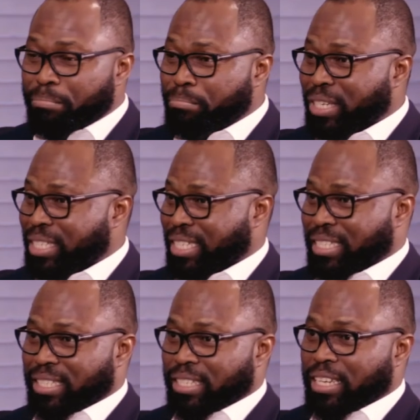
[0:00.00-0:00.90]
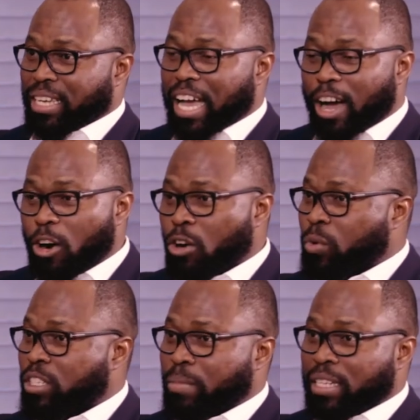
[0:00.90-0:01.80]
abundant, are
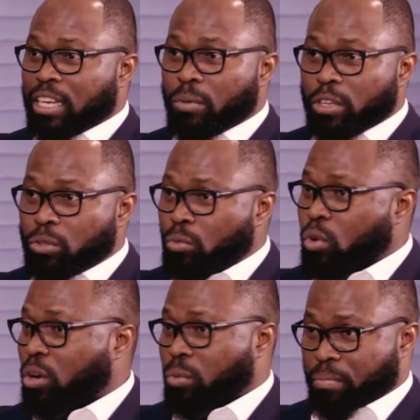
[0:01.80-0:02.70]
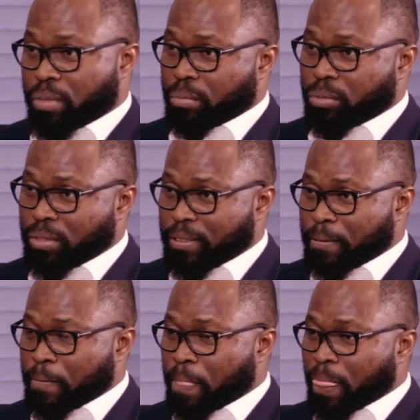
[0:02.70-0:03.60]
always better when you work with people.
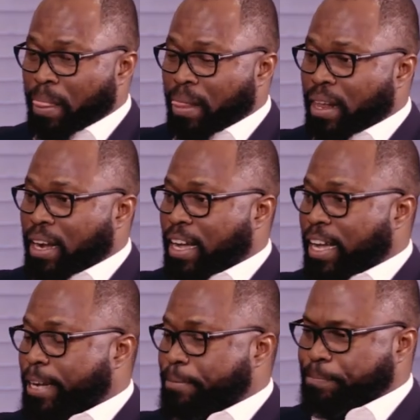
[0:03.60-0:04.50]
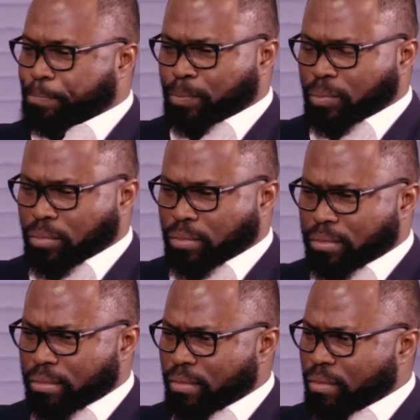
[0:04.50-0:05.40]
Um,
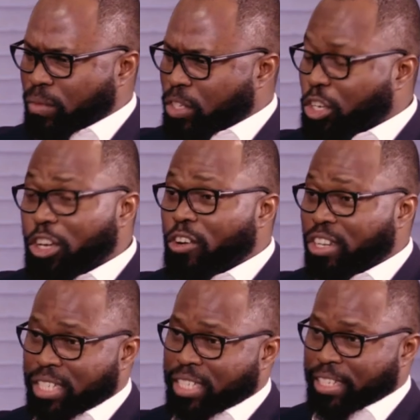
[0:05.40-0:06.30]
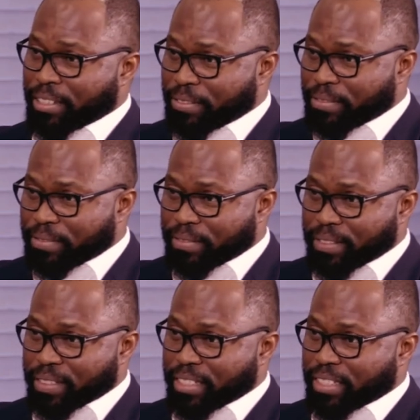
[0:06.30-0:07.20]
curiosity
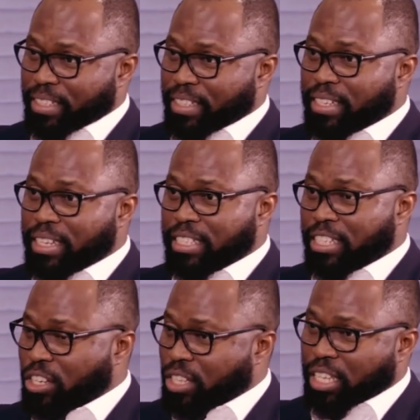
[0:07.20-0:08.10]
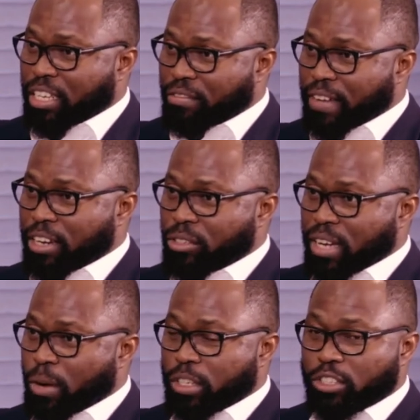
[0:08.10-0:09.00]
mm. is another key value,
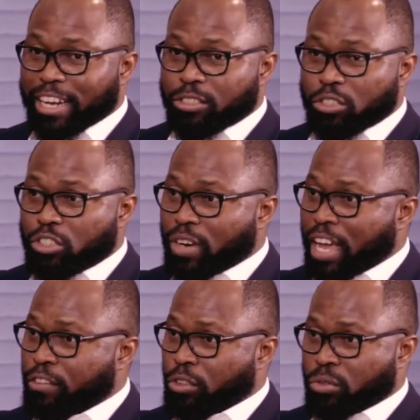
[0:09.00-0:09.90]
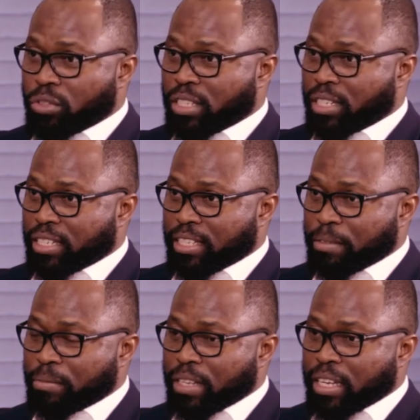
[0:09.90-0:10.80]
and we try to drive it through the system.